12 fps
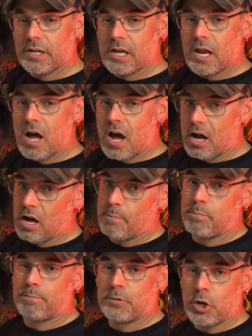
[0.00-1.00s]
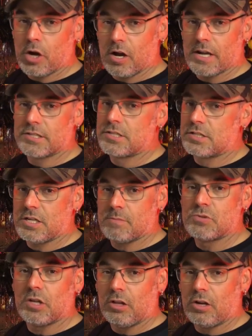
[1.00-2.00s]
it up current
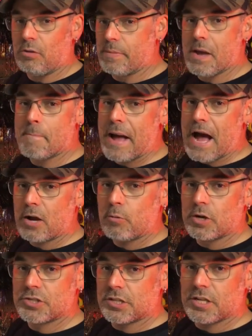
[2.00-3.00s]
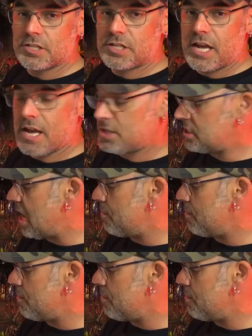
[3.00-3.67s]
seems a little bit backwards, in this case, that